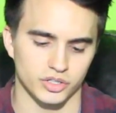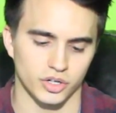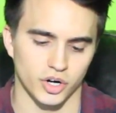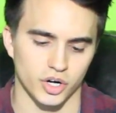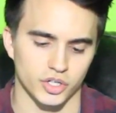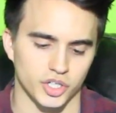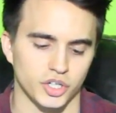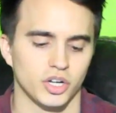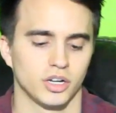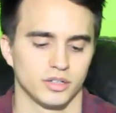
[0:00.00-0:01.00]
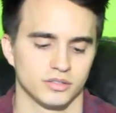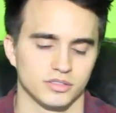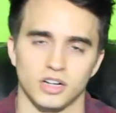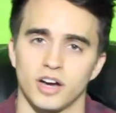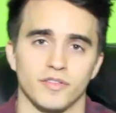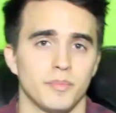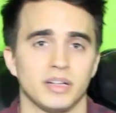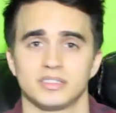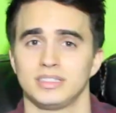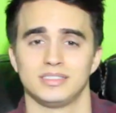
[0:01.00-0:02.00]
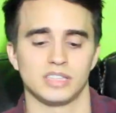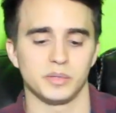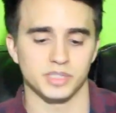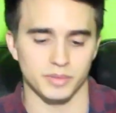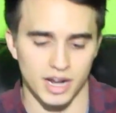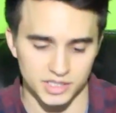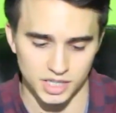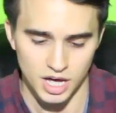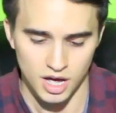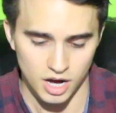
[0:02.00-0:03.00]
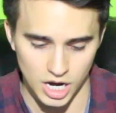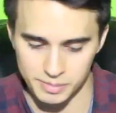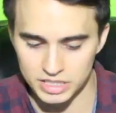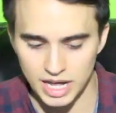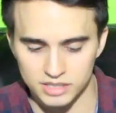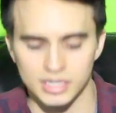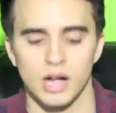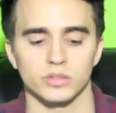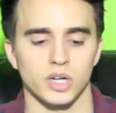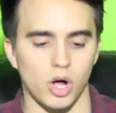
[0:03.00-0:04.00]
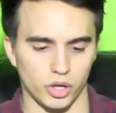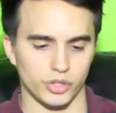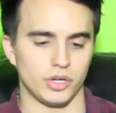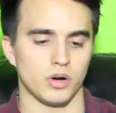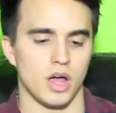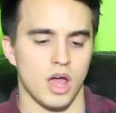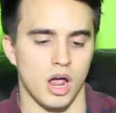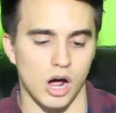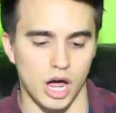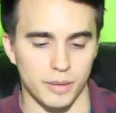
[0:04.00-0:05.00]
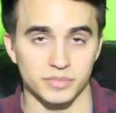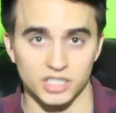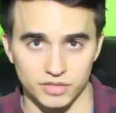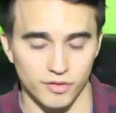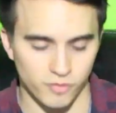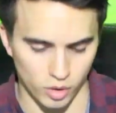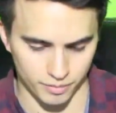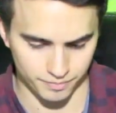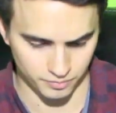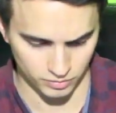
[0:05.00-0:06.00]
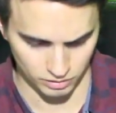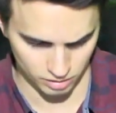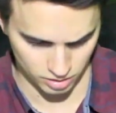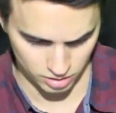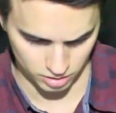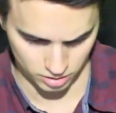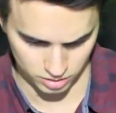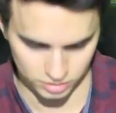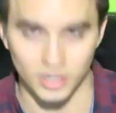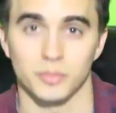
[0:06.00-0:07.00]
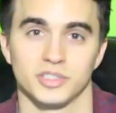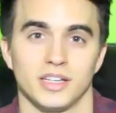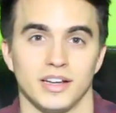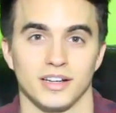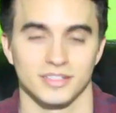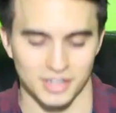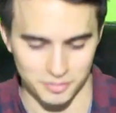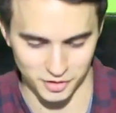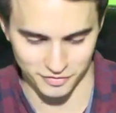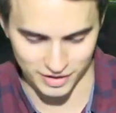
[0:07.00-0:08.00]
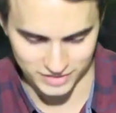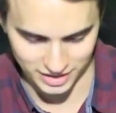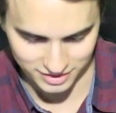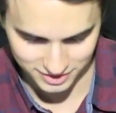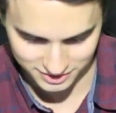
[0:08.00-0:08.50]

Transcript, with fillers: Hirsch, sorry if I'm messing these names up, guys. He asked, how tall are you? I am 6'4". No, I'm just kidding. I'm only 5'10".